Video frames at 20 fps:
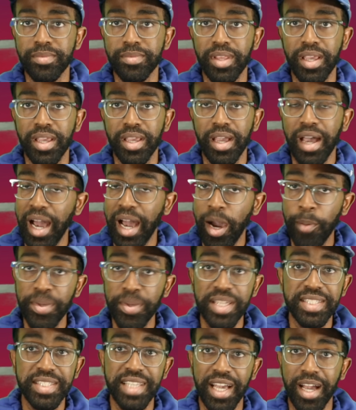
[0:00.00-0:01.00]
How many
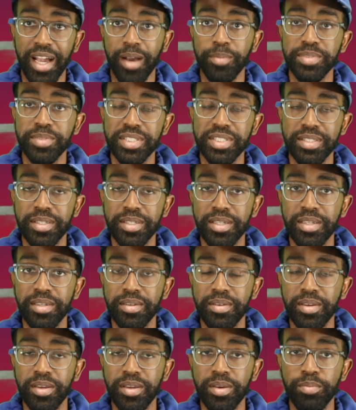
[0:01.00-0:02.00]
times?
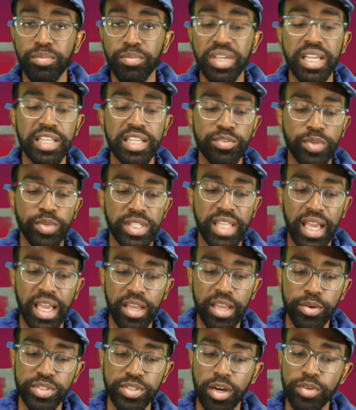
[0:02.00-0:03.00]
Because when Daniel
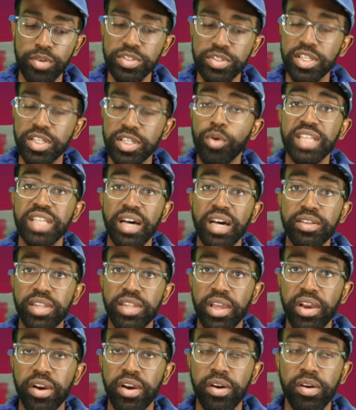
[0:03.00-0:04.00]
Jones goes out
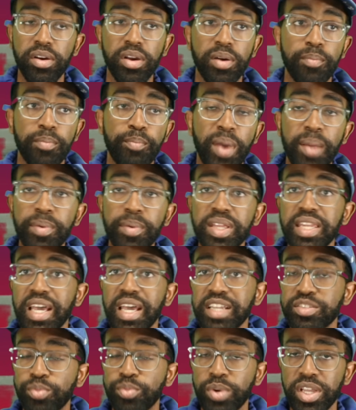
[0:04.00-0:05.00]
there, maybe
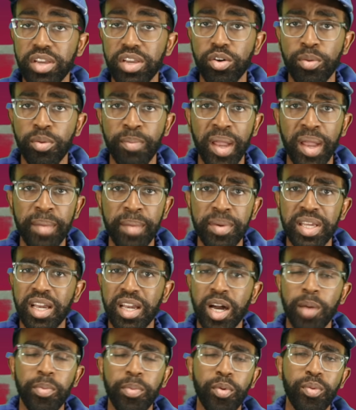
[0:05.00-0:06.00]
next week or maybe in a
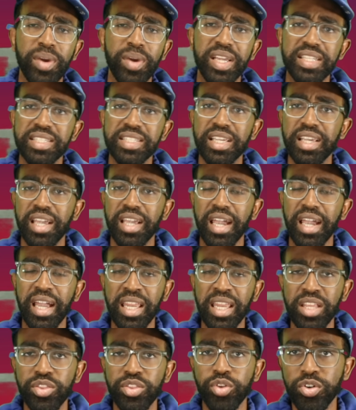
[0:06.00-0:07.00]
couple weeks, and he
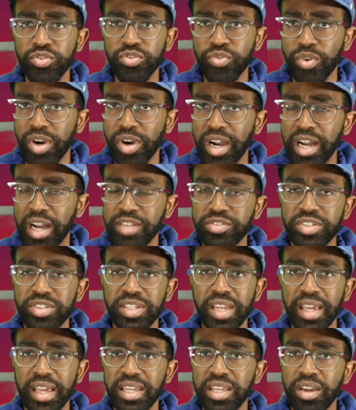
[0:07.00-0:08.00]
throws for
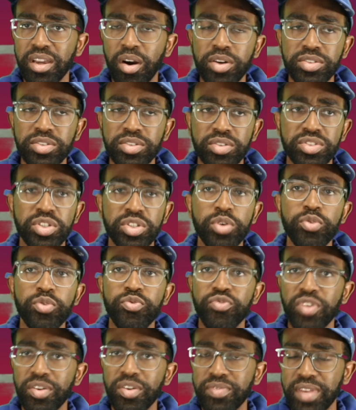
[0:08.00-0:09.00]
180 yards or
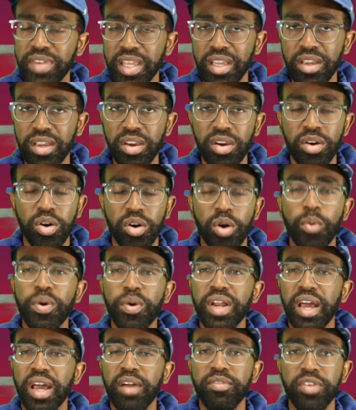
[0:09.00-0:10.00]
250 or
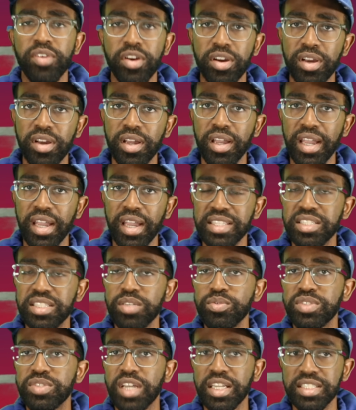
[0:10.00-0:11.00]
whatever and two
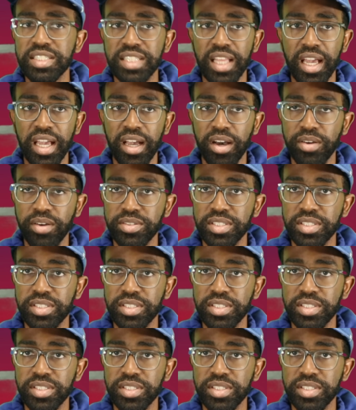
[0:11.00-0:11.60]
touchdowns,